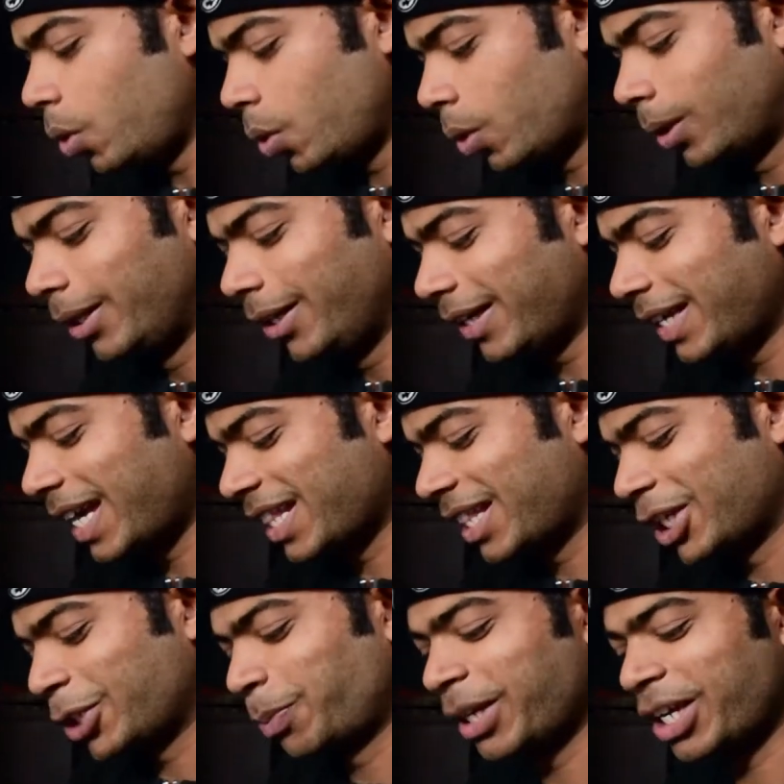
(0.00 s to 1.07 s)
look at
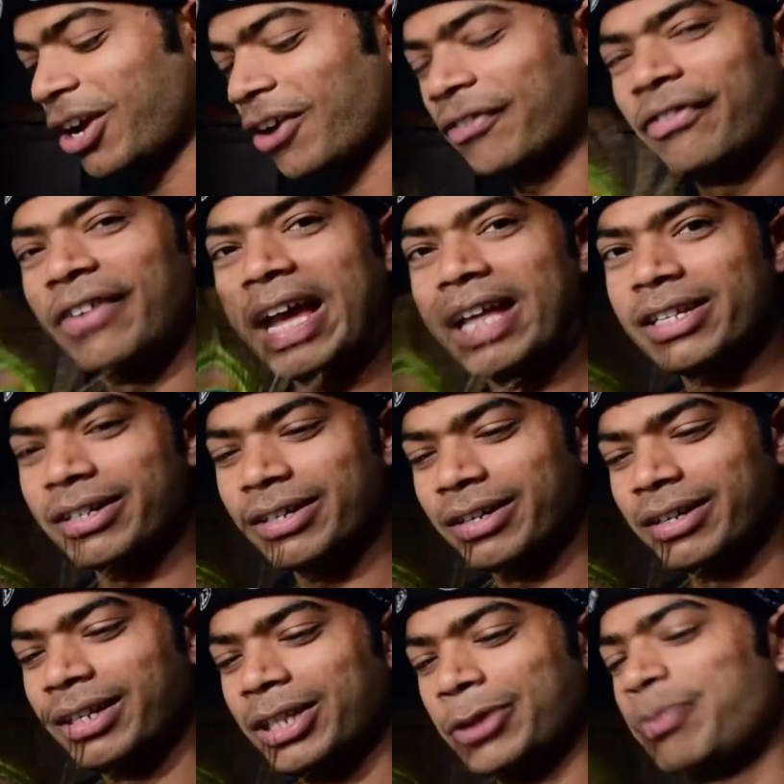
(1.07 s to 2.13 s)
this peacock feather.
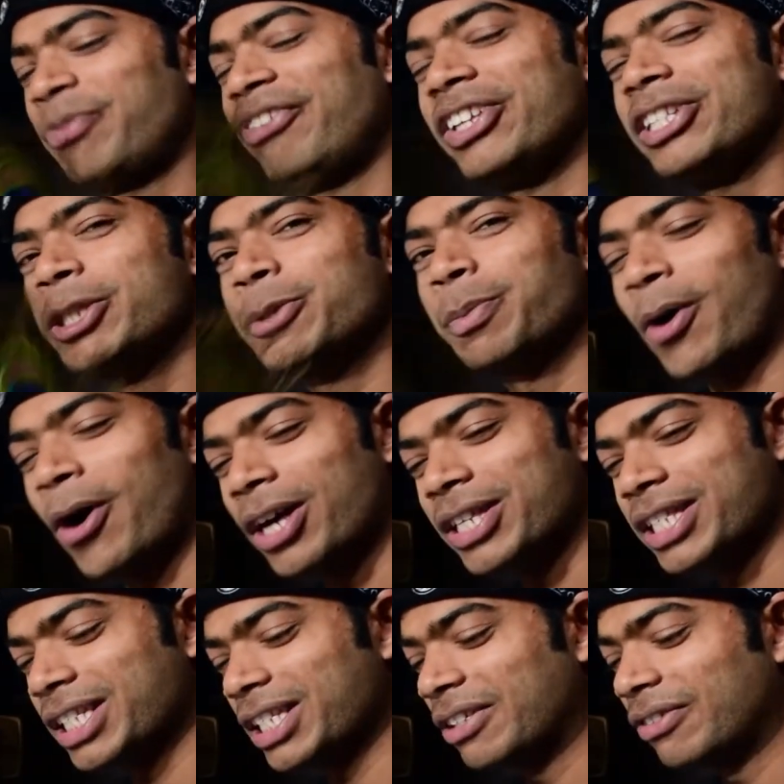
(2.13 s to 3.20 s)
Feels
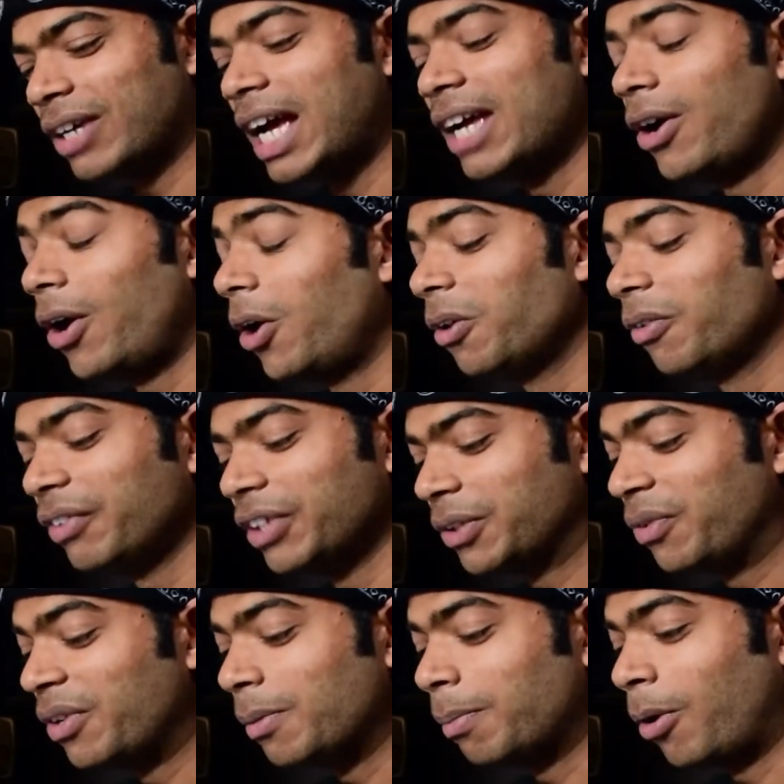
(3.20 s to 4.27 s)
positive. I always
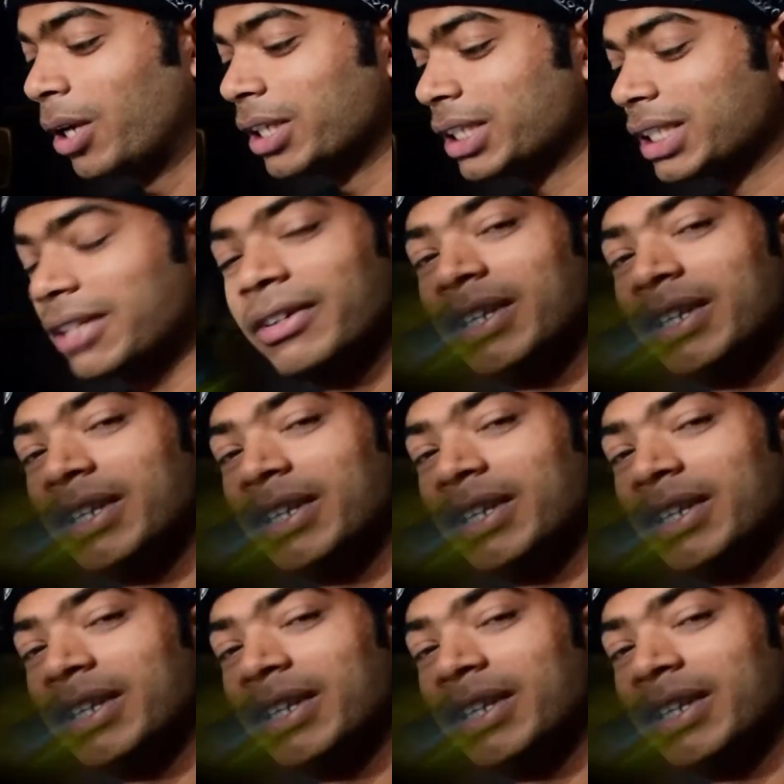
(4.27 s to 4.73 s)
feel positive.